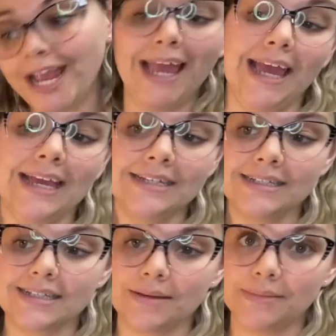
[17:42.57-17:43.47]
and
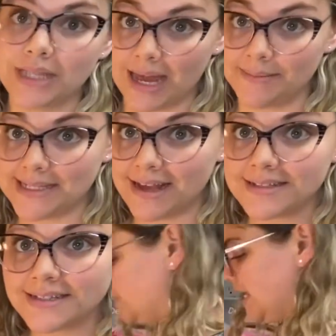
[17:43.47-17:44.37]
some lime
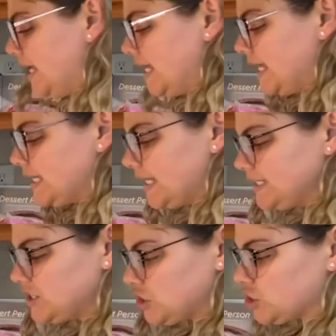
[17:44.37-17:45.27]
zest. Let's
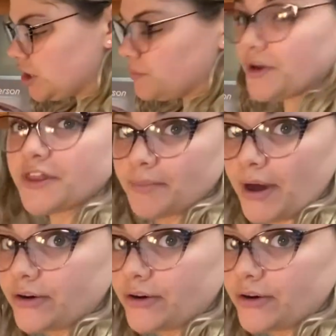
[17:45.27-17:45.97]
start with the powdered